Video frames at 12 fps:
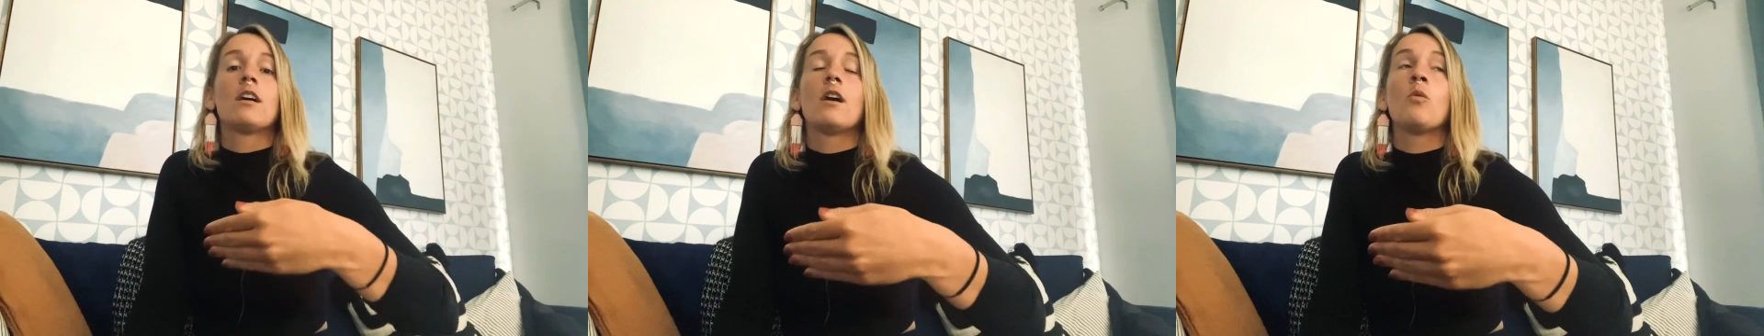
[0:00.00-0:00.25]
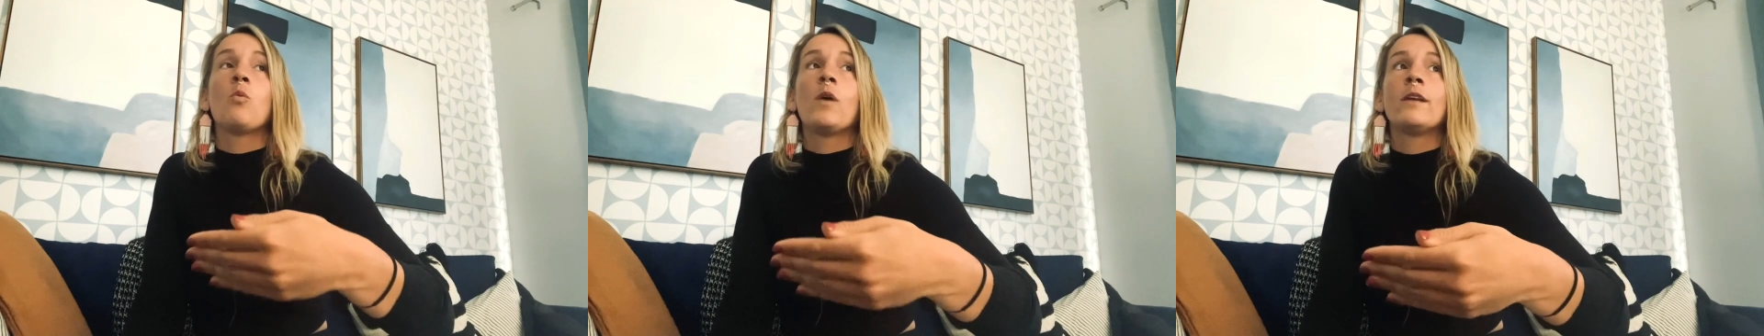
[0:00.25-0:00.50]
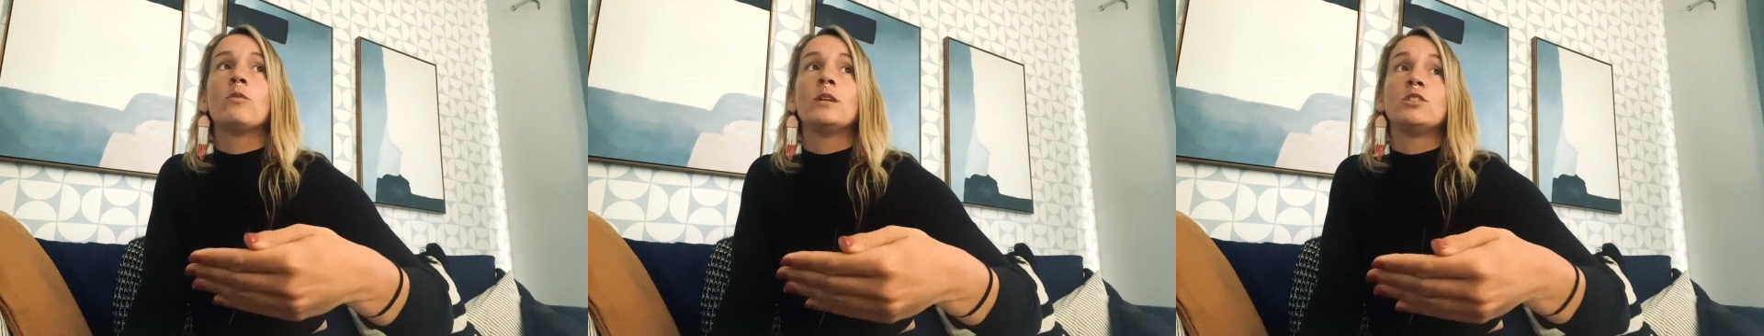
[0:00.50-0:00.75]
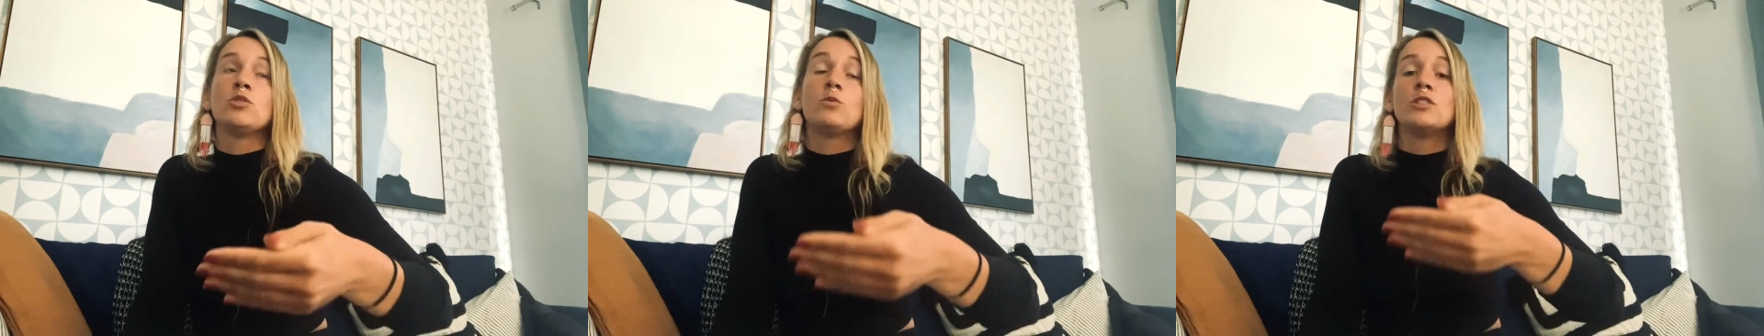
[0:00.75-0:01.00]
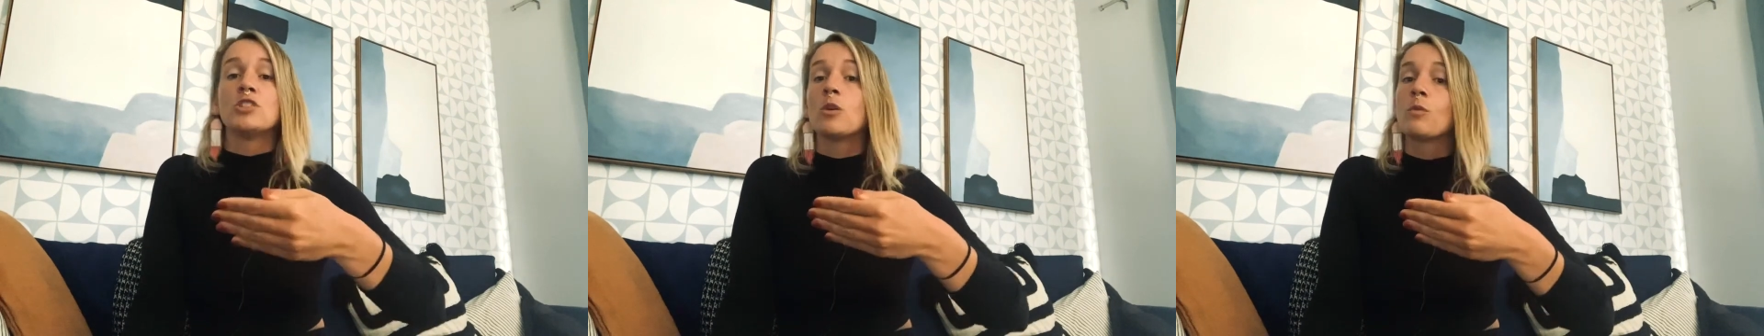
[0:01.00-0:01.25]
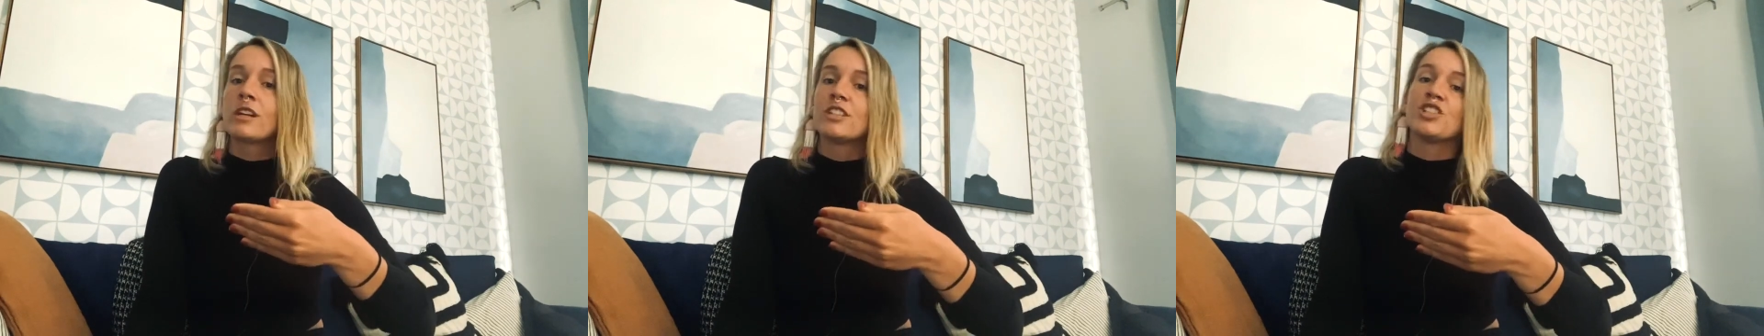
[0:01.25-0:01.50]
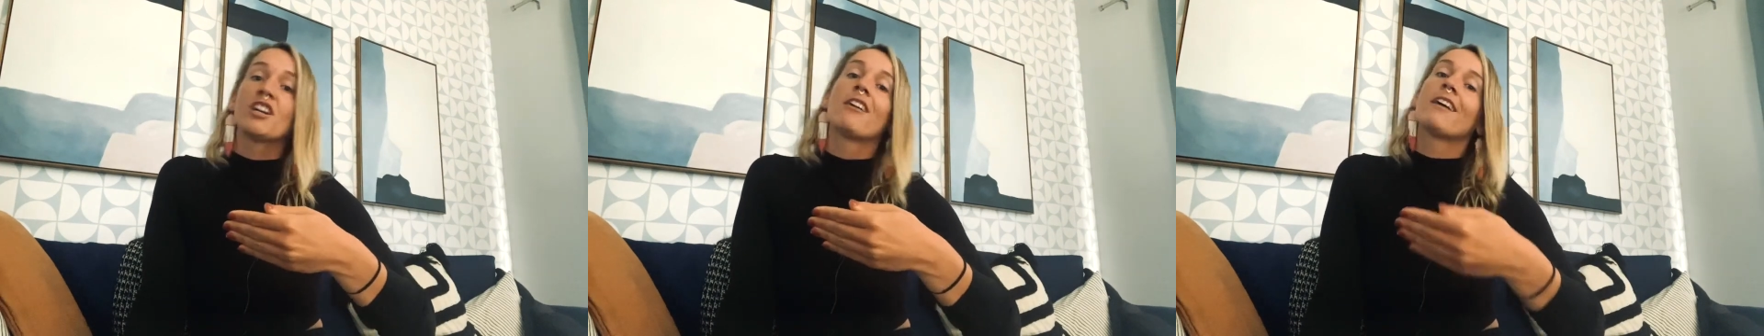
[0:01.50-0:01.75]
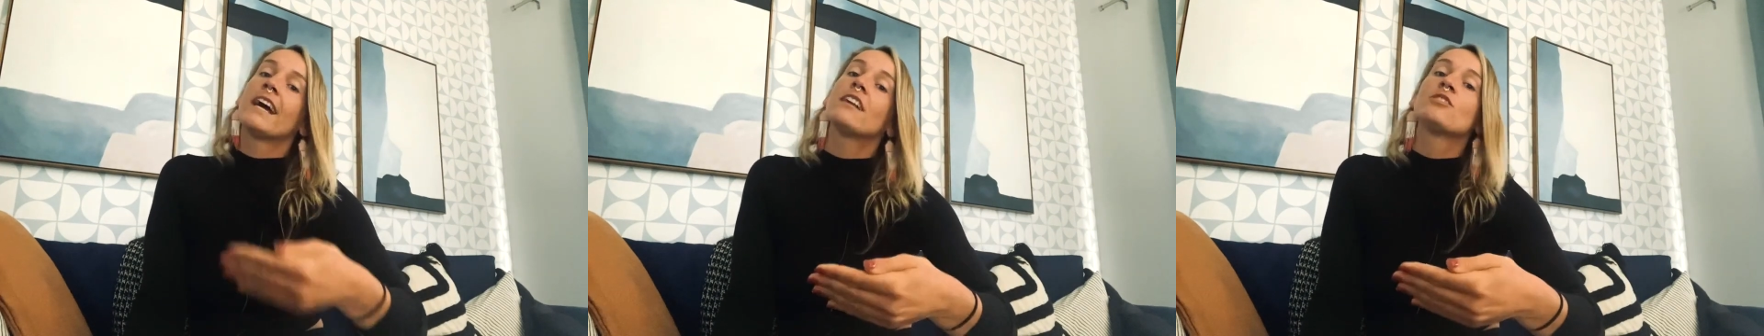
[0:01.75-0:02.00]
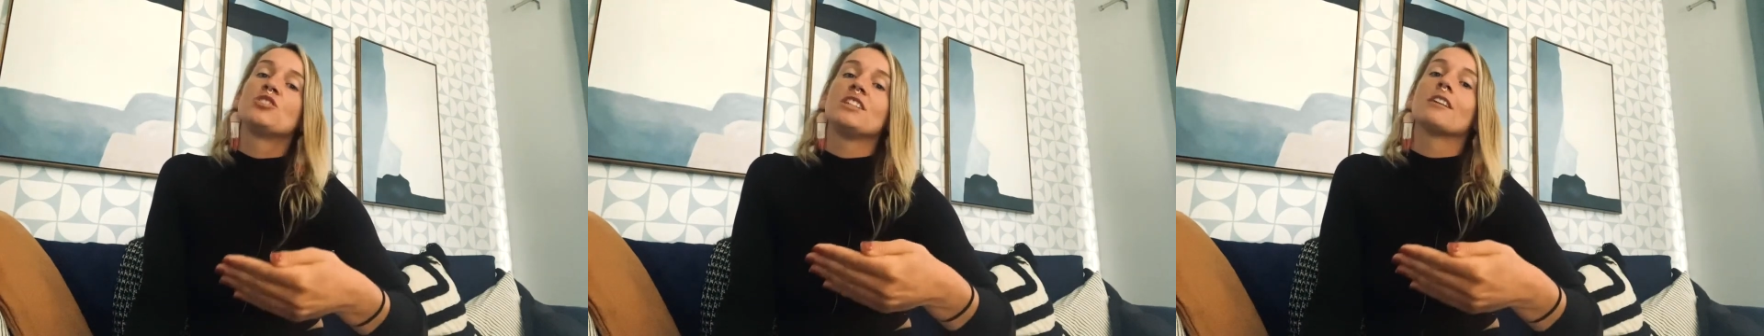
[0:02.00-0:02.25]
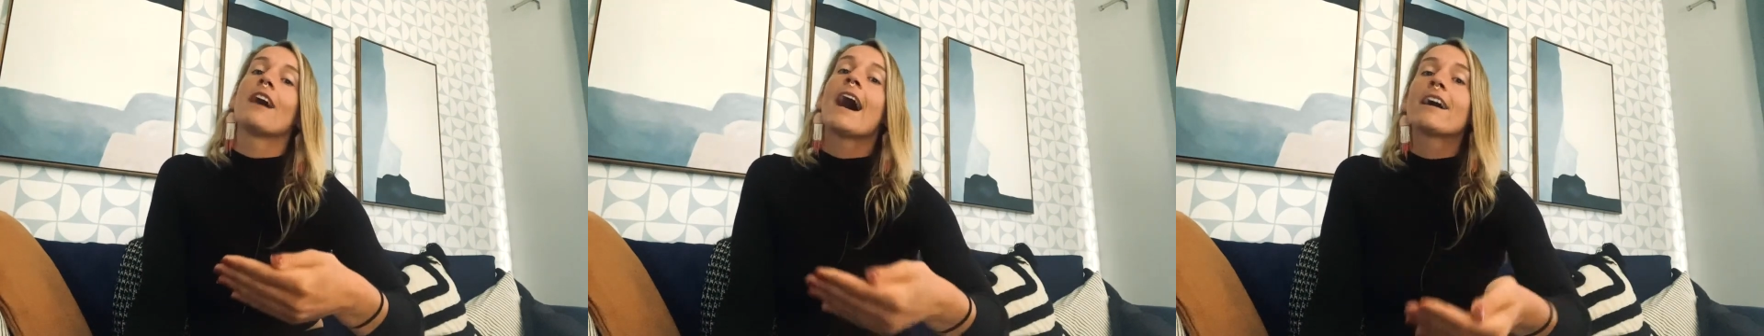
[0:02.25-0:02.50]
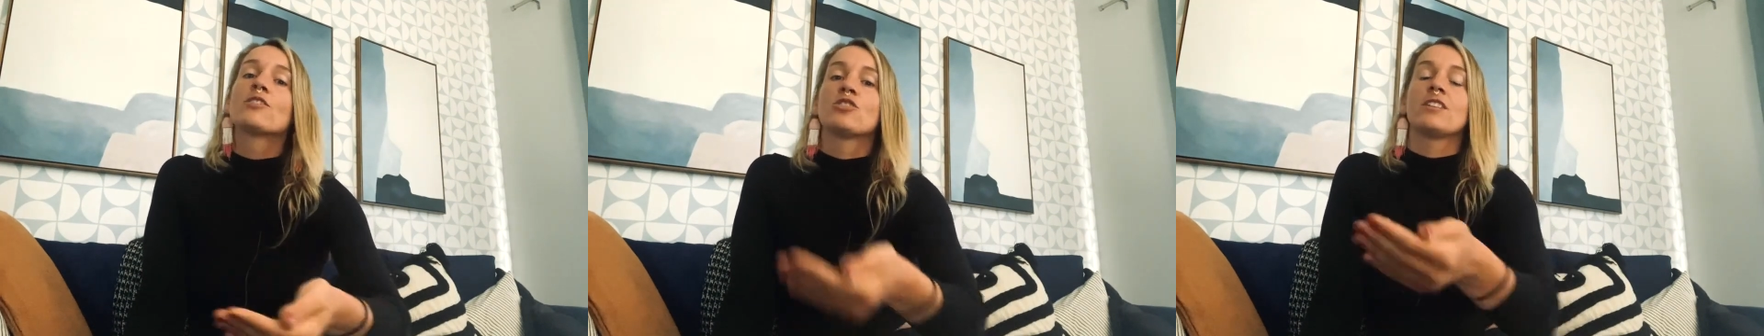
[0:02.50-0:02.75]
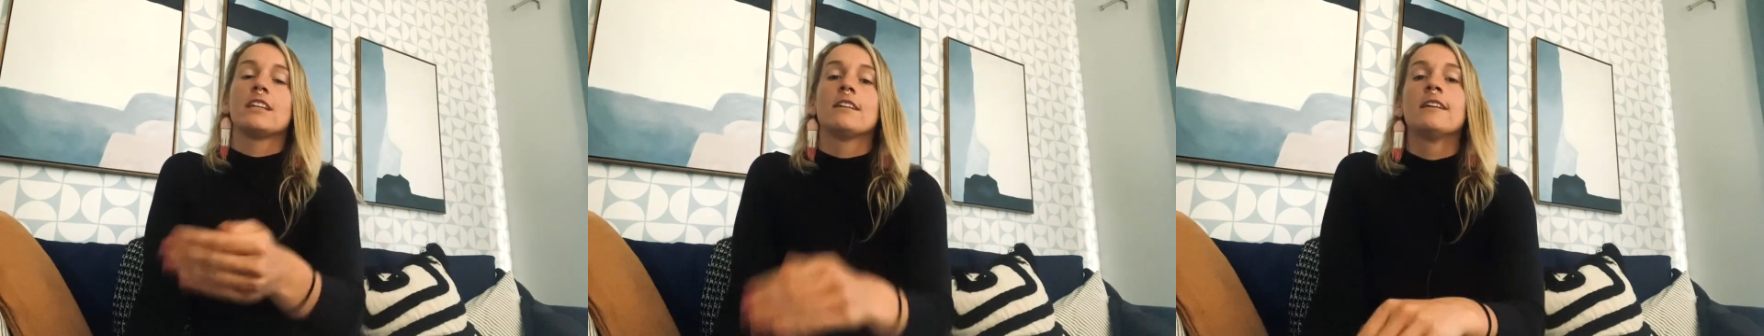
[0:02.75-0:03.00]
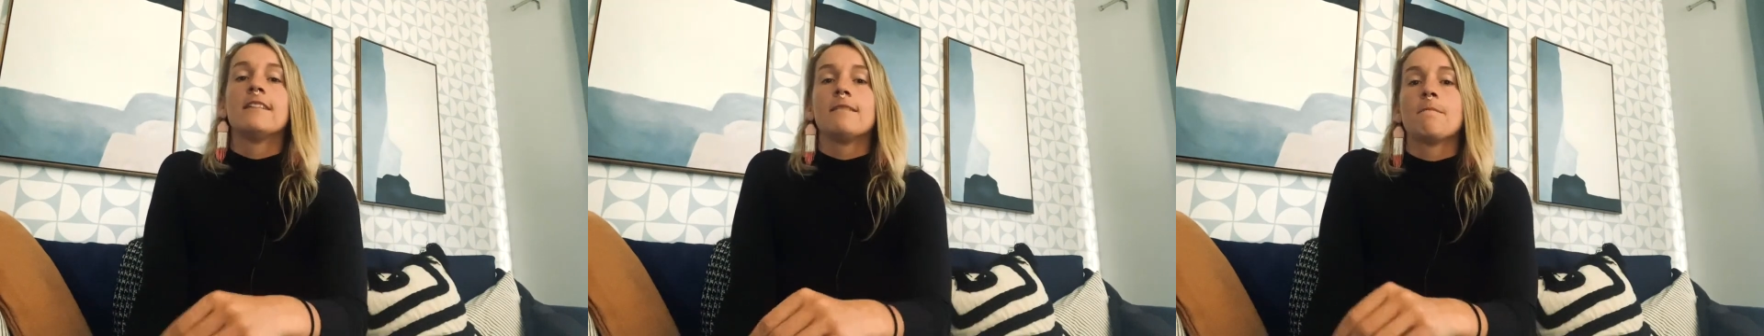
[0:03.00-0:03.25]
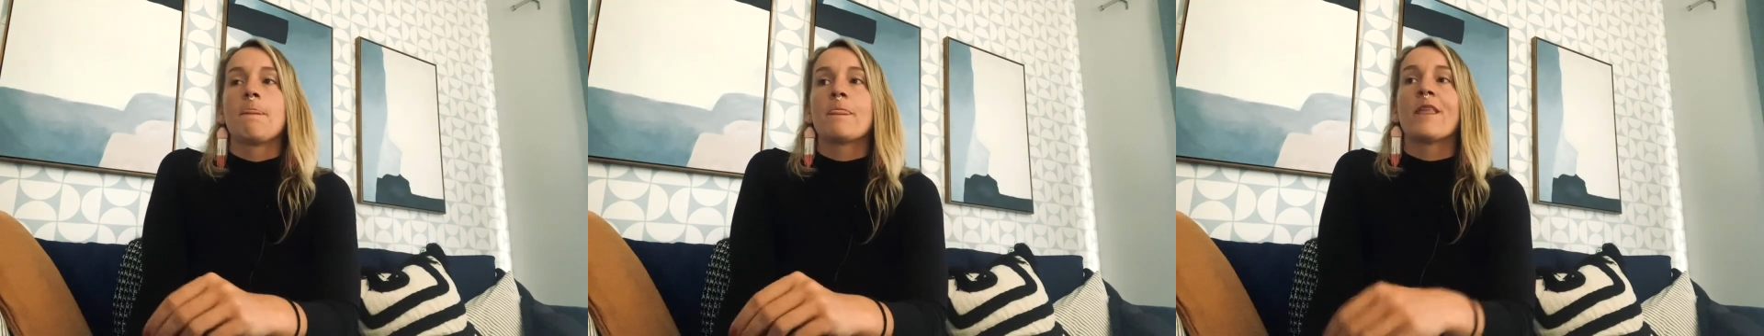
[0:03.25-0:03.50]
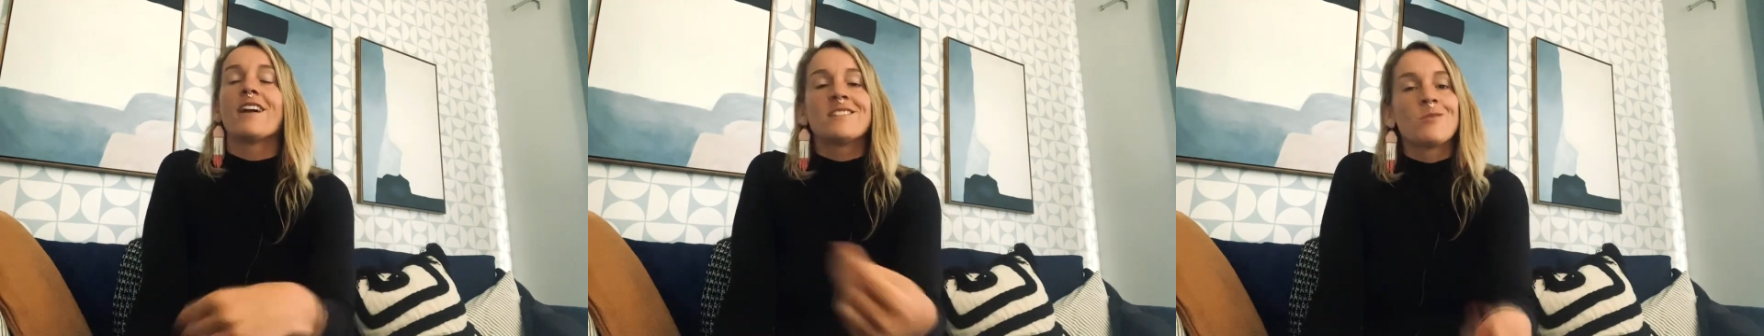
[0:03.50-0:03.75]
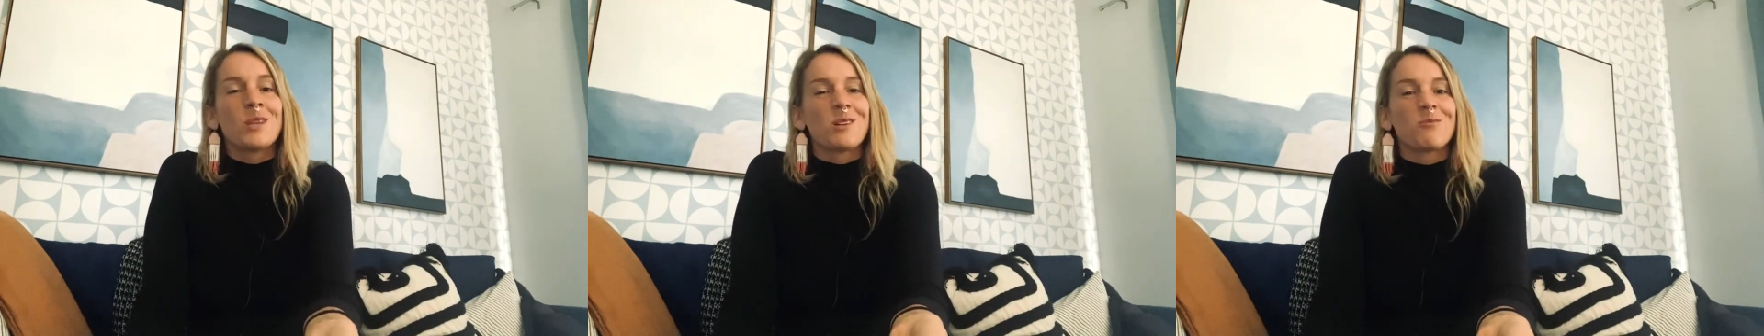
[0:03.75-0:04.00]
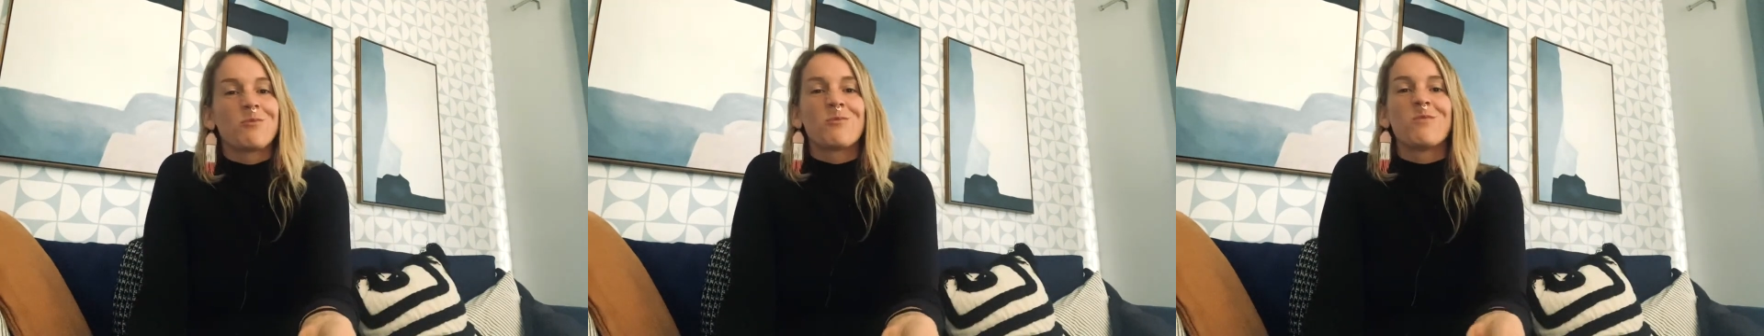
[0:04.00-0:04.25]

we do and don't want to share our energy are actually not something